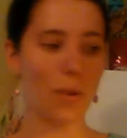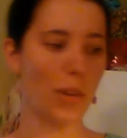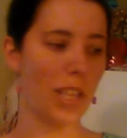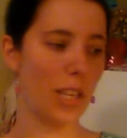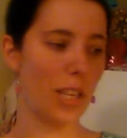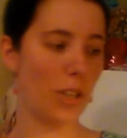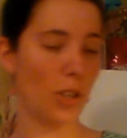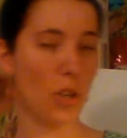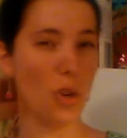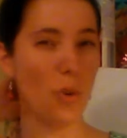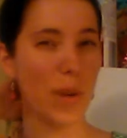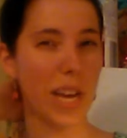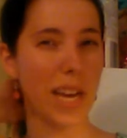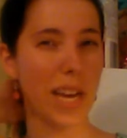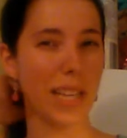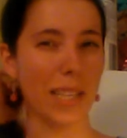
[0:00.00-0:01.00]
Within two
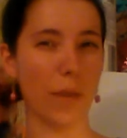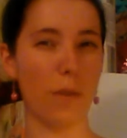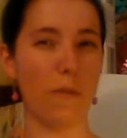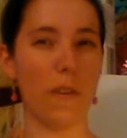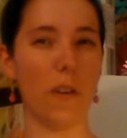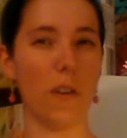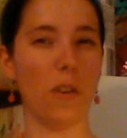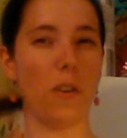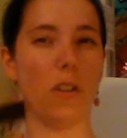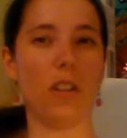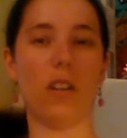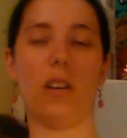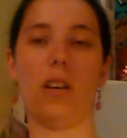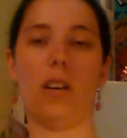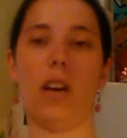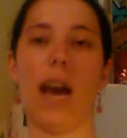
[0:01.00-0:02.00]
weeks, I would feel
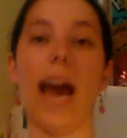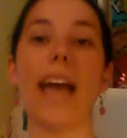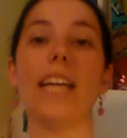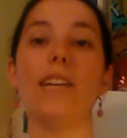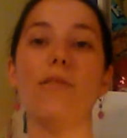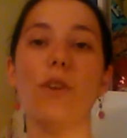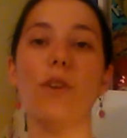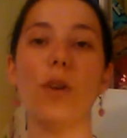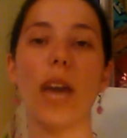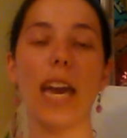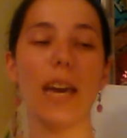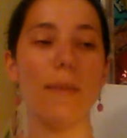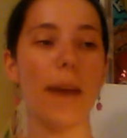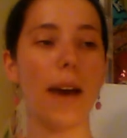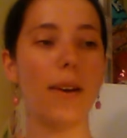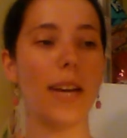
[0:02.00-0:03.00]
kind of okay
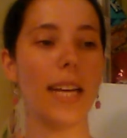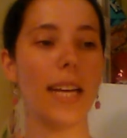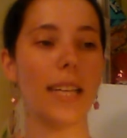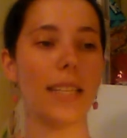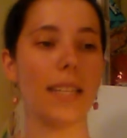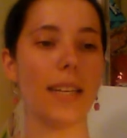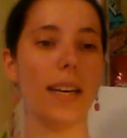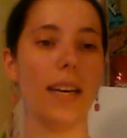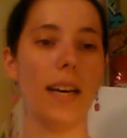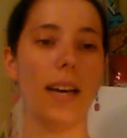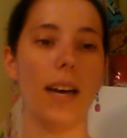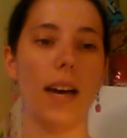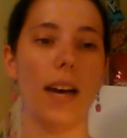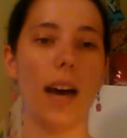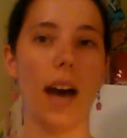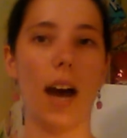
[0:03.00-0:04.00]
about it.
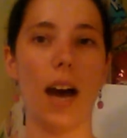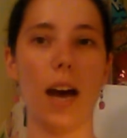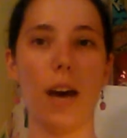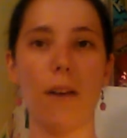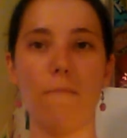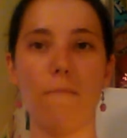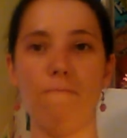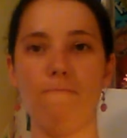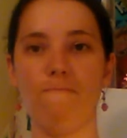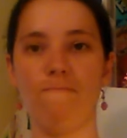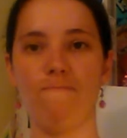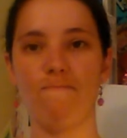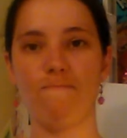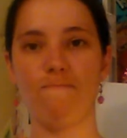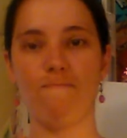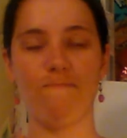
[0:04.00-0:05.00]
Um,
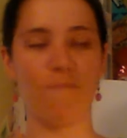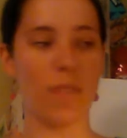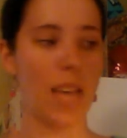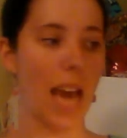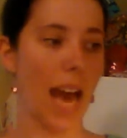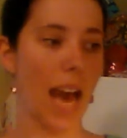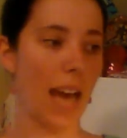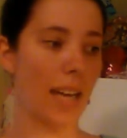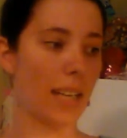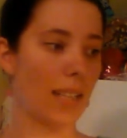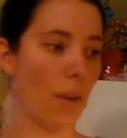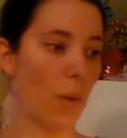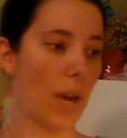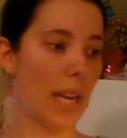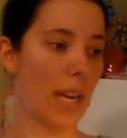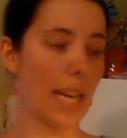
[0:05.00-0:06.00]
yeah, because I
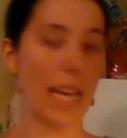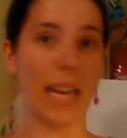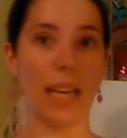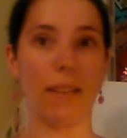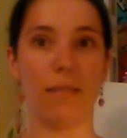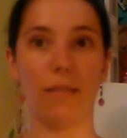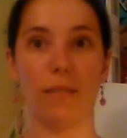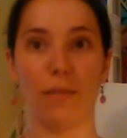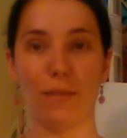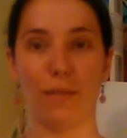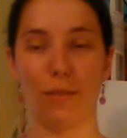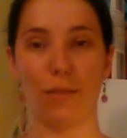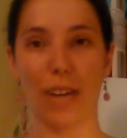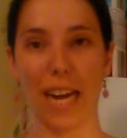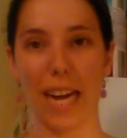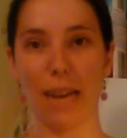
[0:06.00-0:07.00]
want to get it
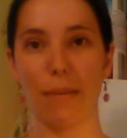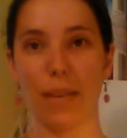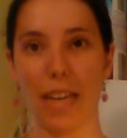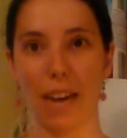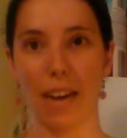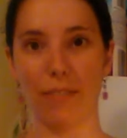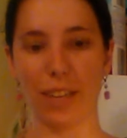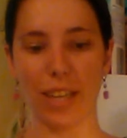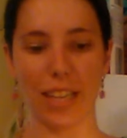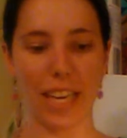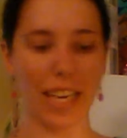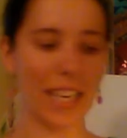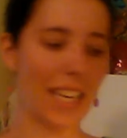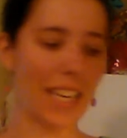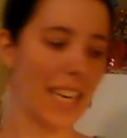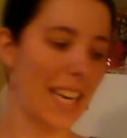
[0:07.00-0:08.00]
framed and
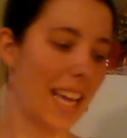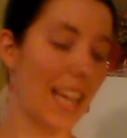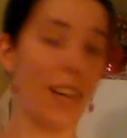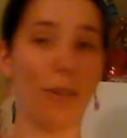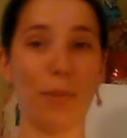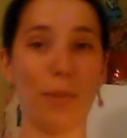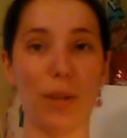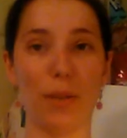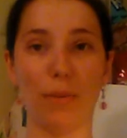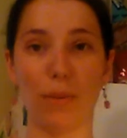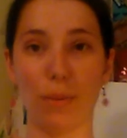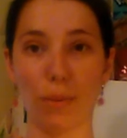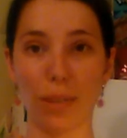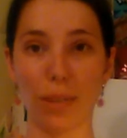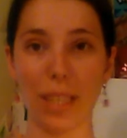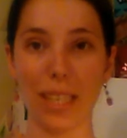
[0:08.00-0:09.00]
everything, and I'll be
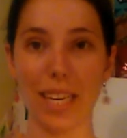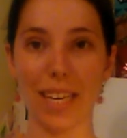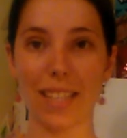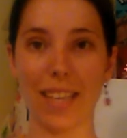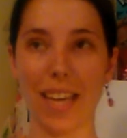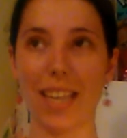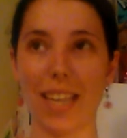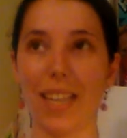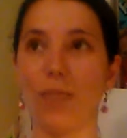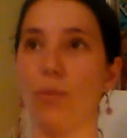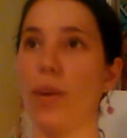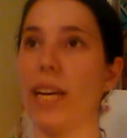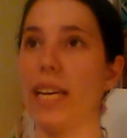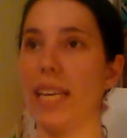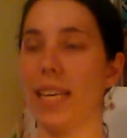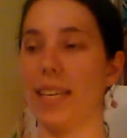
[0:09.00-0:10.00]
really excited when
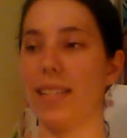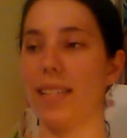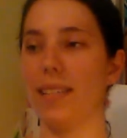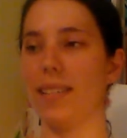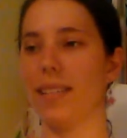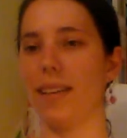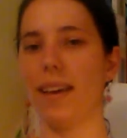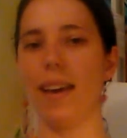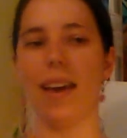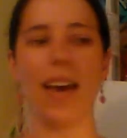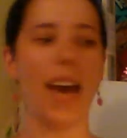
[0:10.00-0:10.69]
it is.